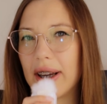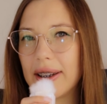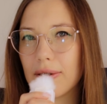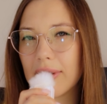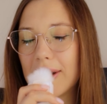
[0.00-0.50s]

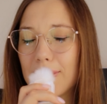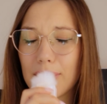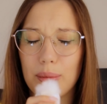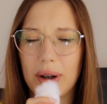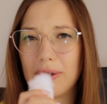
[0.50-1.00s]
Rendering
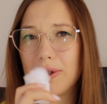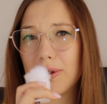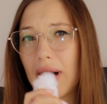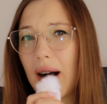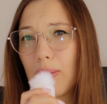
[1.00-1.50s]
took about
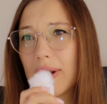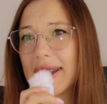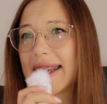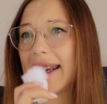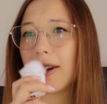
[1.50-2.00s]
2
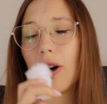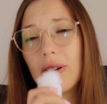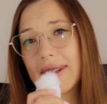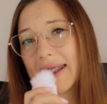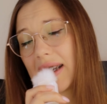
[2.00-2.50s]
hours and
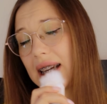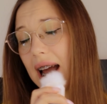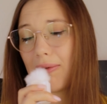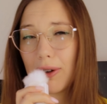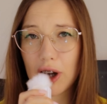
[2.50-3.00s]
honestly
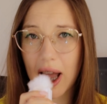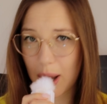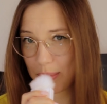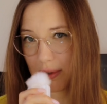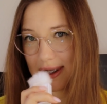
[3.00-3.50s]
I'm very
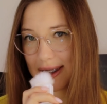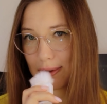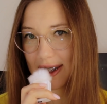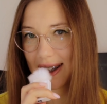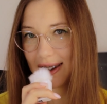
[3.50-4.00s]
happy with the
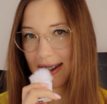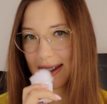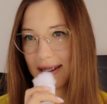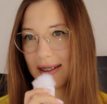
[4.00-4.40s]
result.